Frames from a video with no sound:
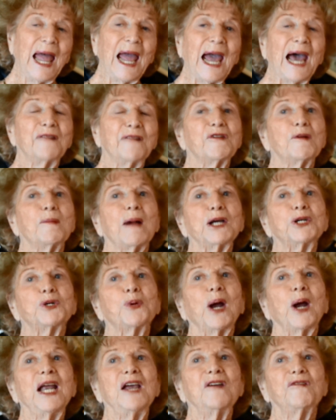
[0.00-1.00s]
And for my
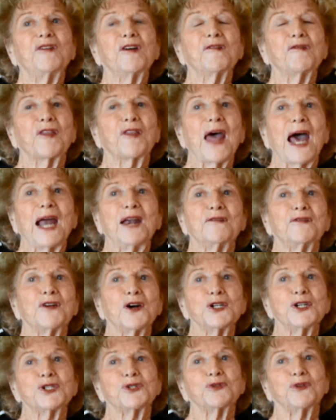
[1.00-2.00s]
25th
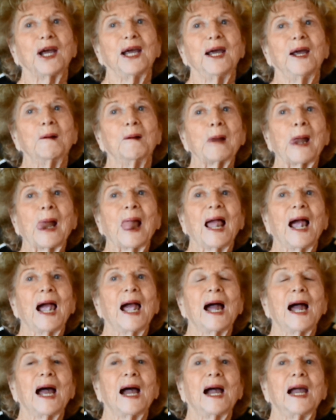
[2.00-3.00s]
anniversary,
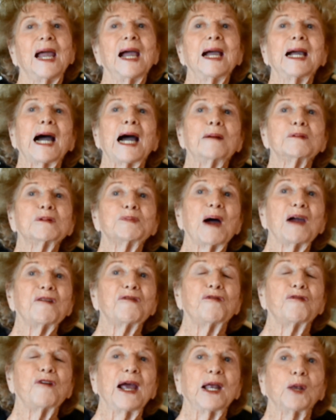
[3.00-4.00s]
in comes my
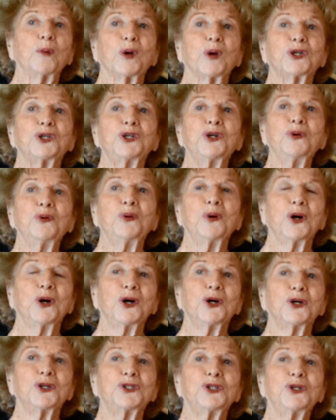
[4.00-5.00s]
friend with
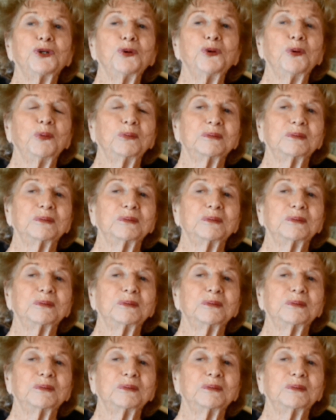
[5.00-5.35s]
two